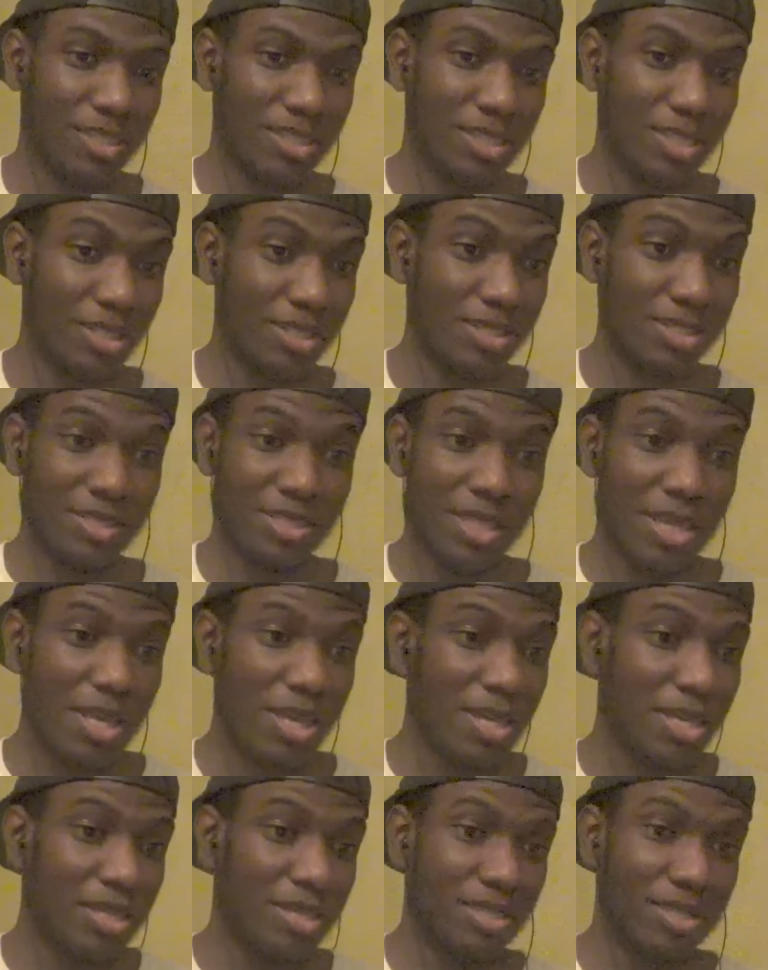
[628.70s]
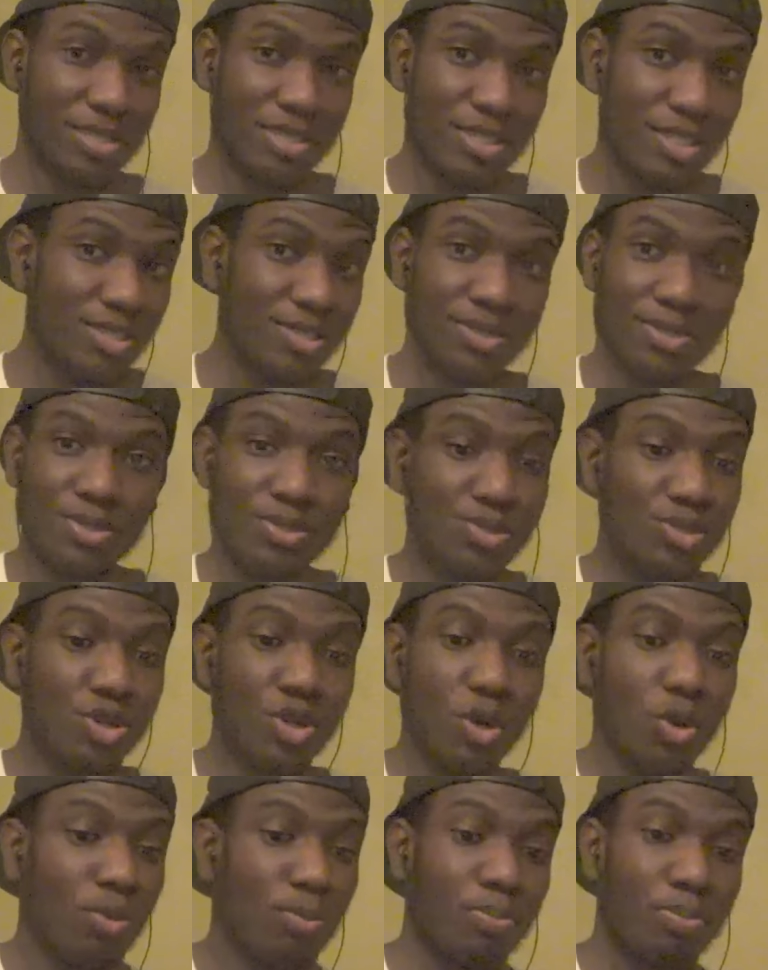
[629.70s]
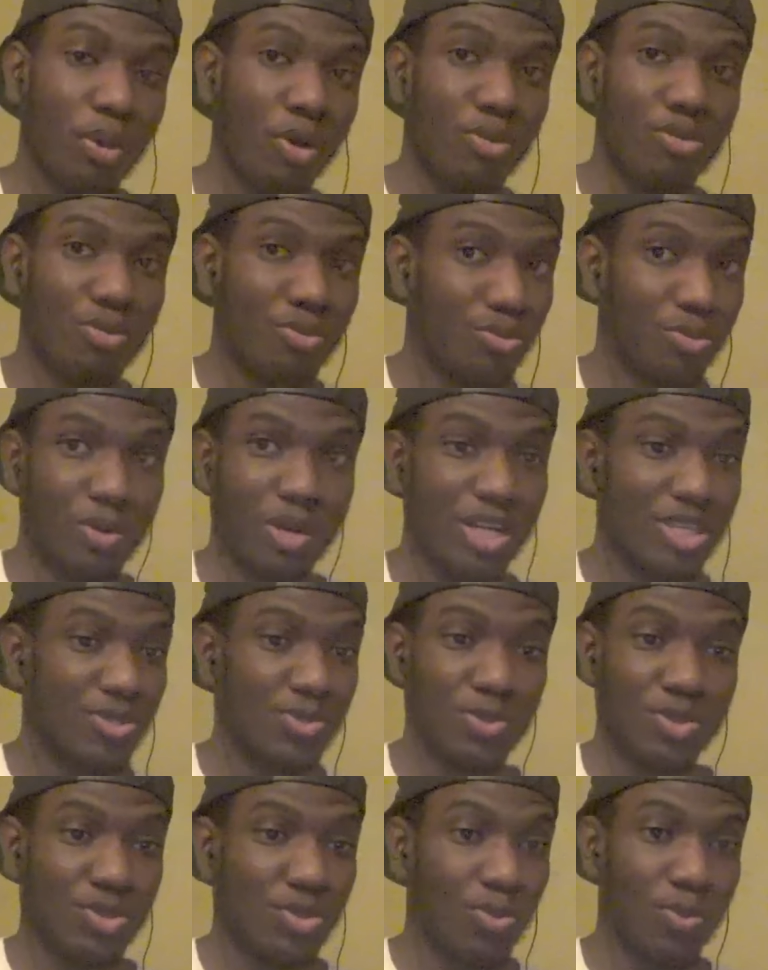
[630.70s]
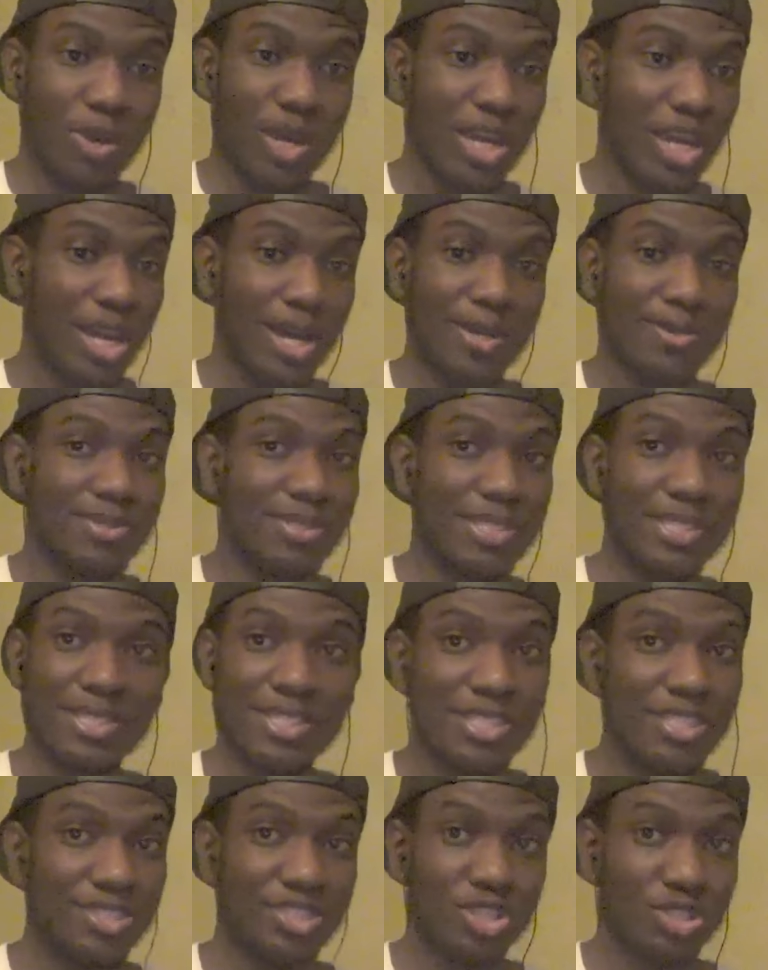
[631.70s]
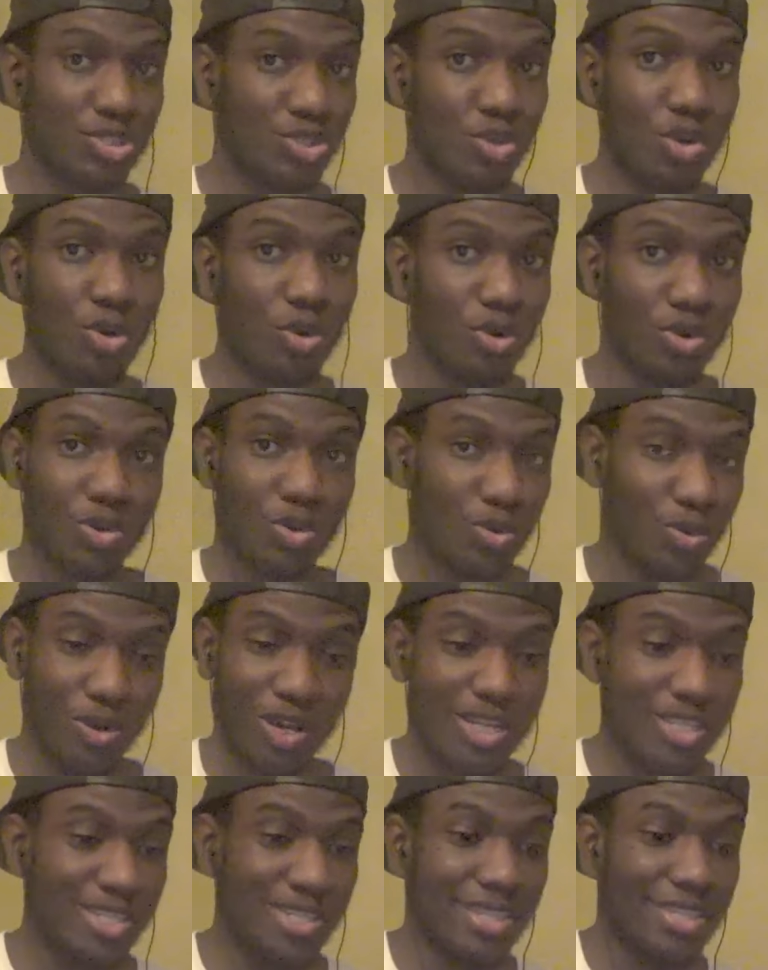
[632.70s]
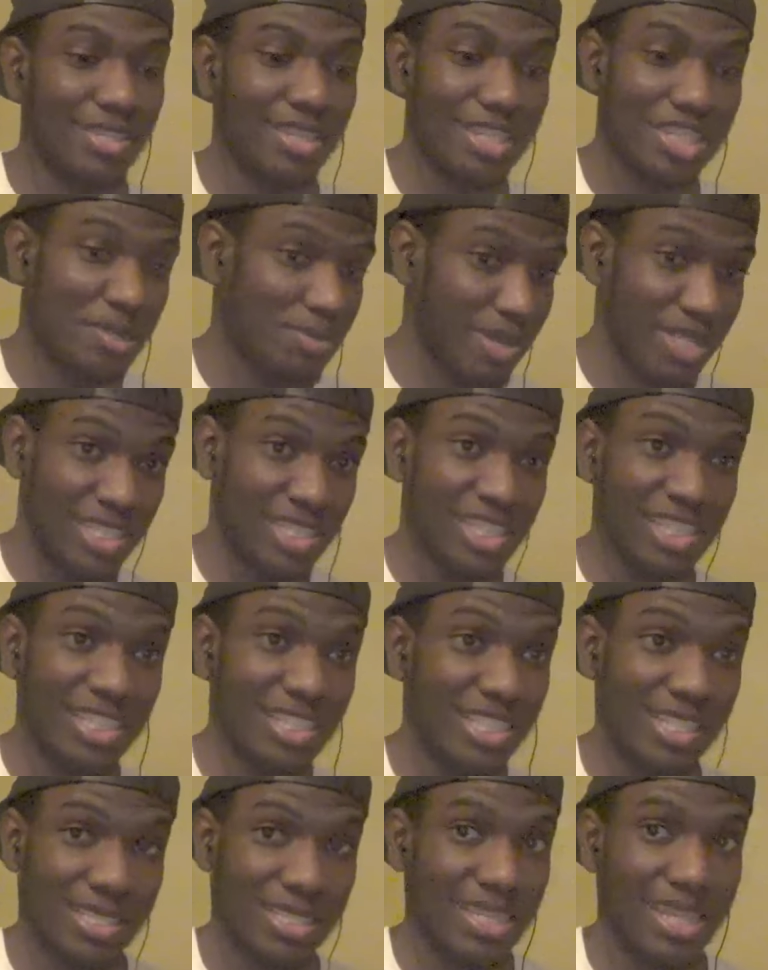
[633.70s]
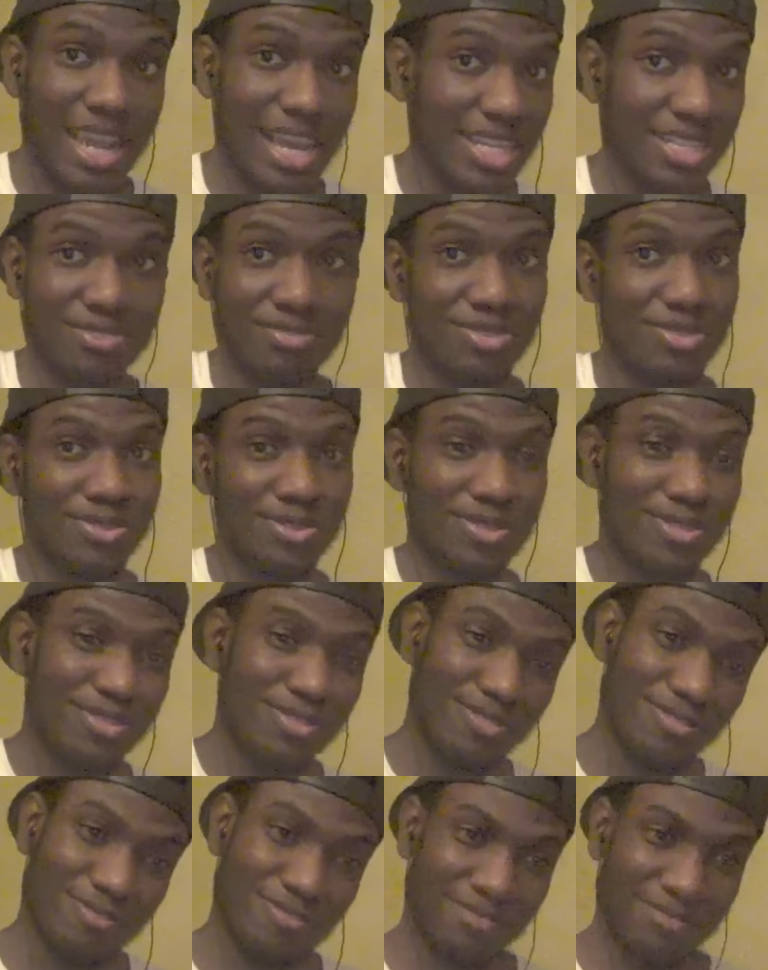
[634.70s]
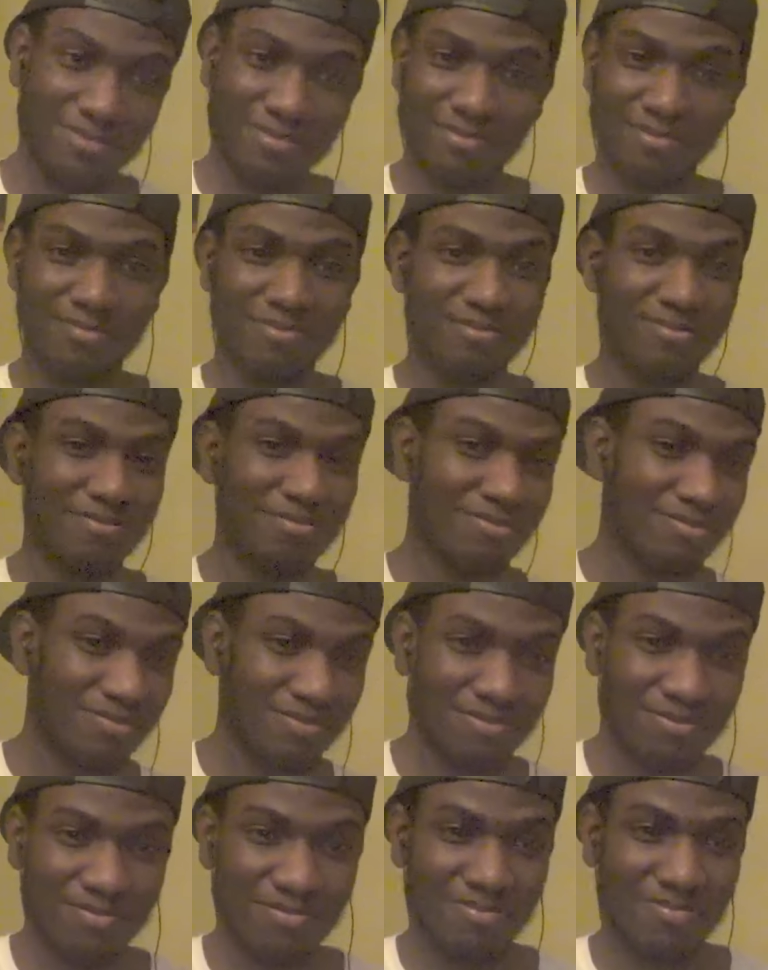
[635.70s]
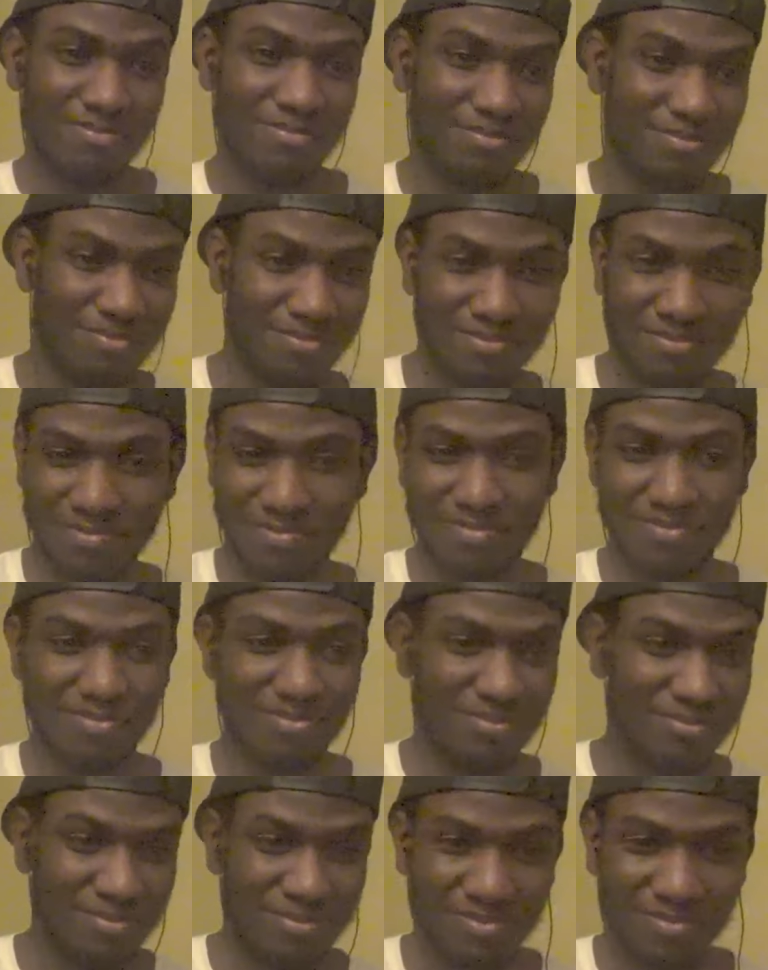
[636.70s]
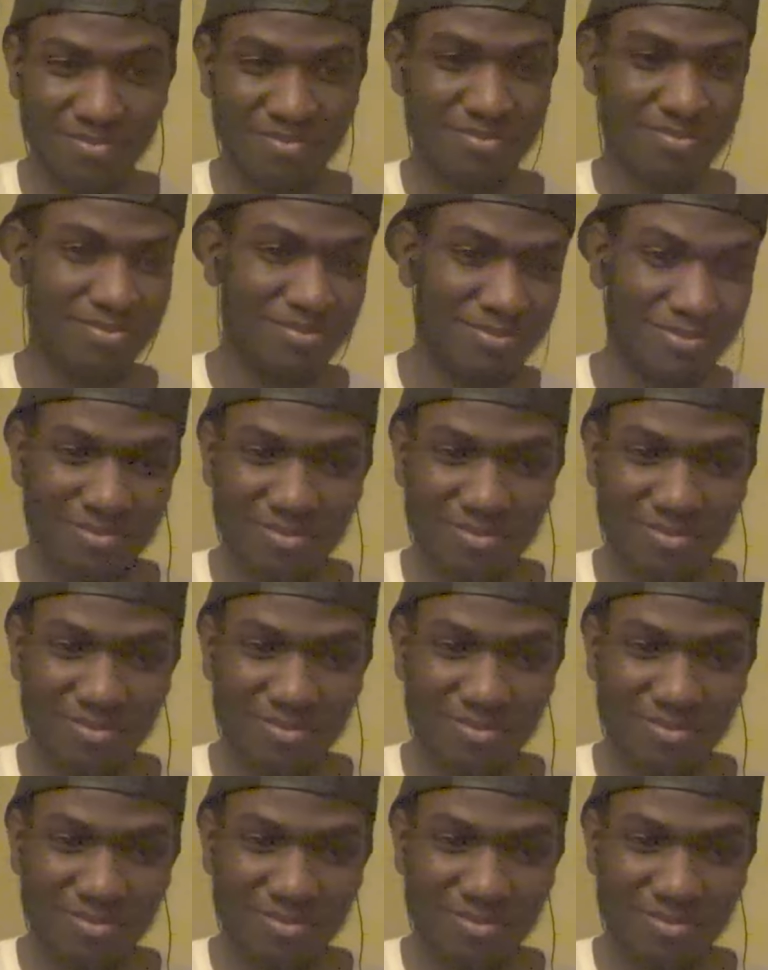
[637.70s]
Cause this could go both ways with the way how Dizzy's just going crazy, especially in this last verse. I've been one afraid of a giant. God showed us through David how to